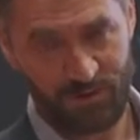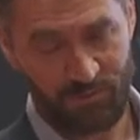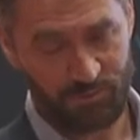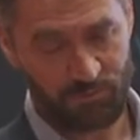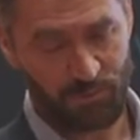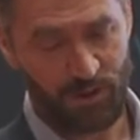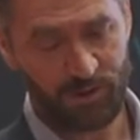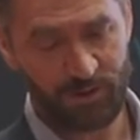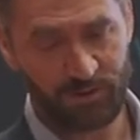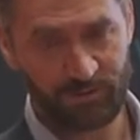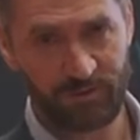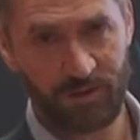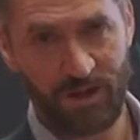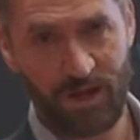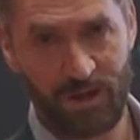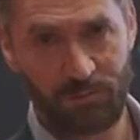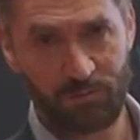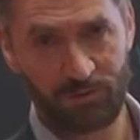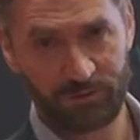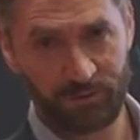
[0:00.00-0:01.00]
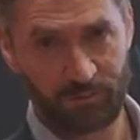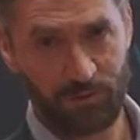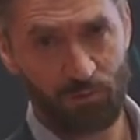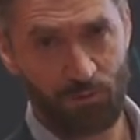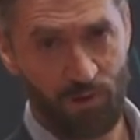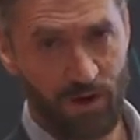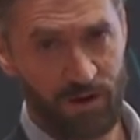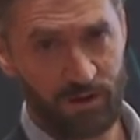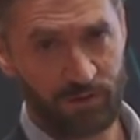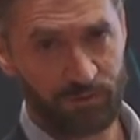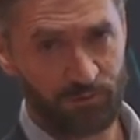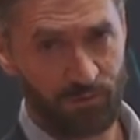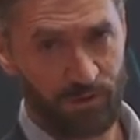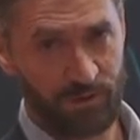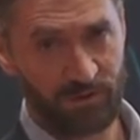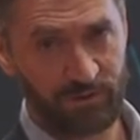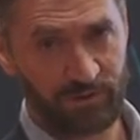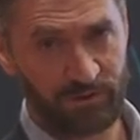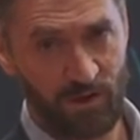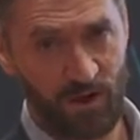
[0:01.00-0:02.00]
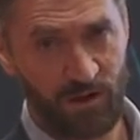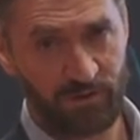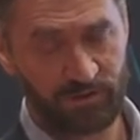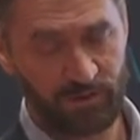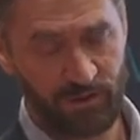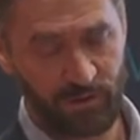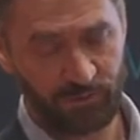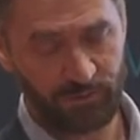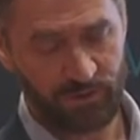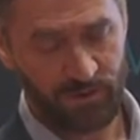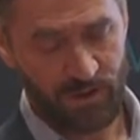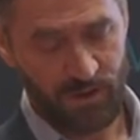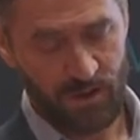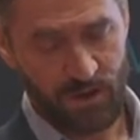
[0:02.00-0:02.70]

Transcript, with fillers: money is able to be raised for this concept.